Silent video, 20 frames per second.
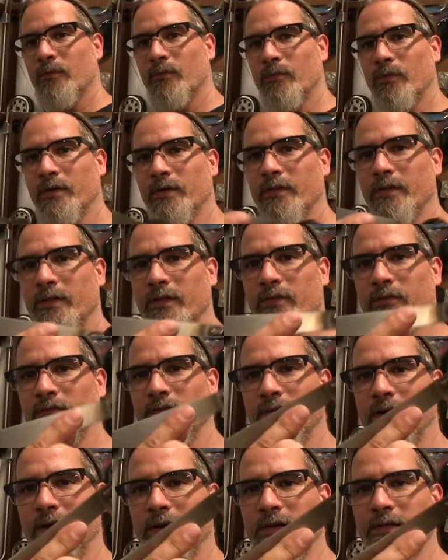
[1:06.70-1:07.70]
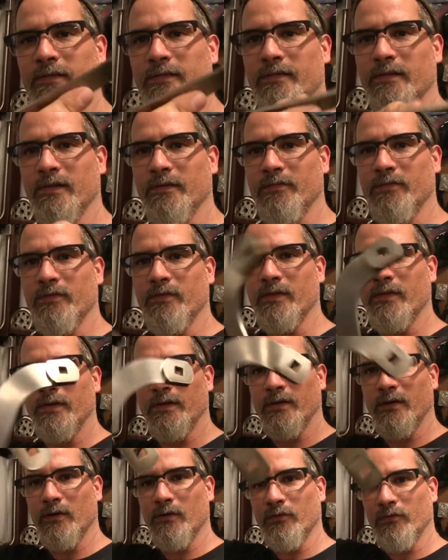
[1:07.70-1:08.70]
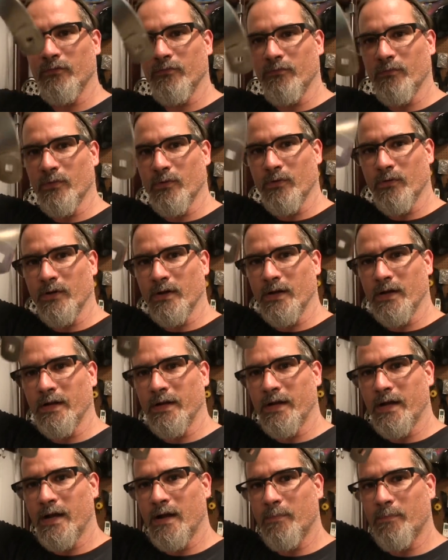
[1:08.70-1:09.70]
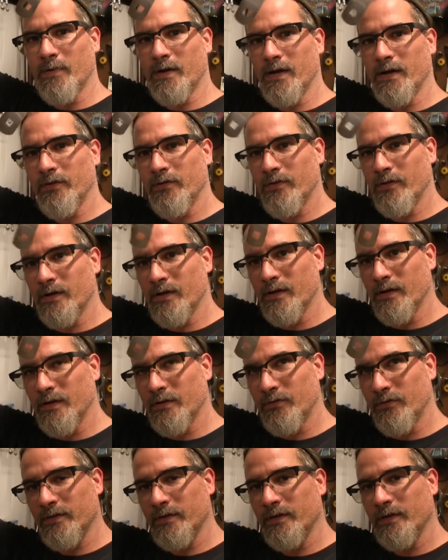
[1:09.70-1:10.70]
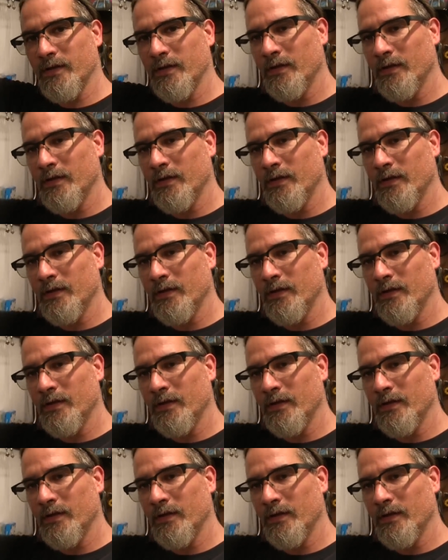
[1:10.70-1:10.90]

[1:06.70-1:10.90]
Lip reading: one of these jockey shifts that goes for a cowpie transmission